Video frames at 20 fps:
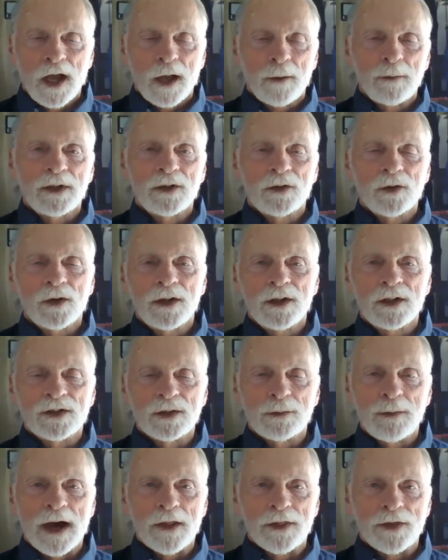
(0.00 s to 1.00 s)
I've been doing
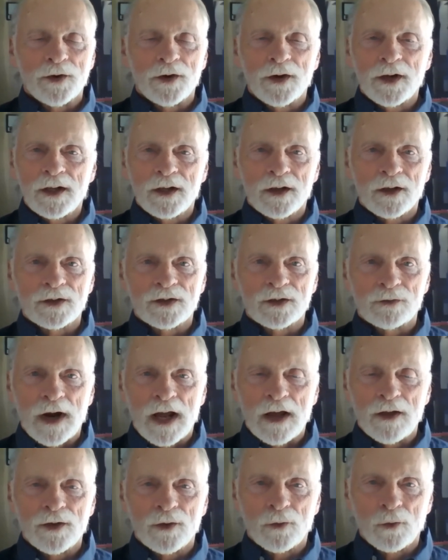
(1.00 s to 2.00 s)
this about 30 years
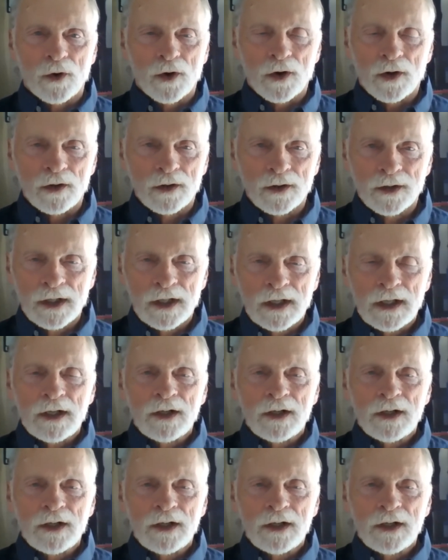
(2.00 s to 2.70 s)
around the world,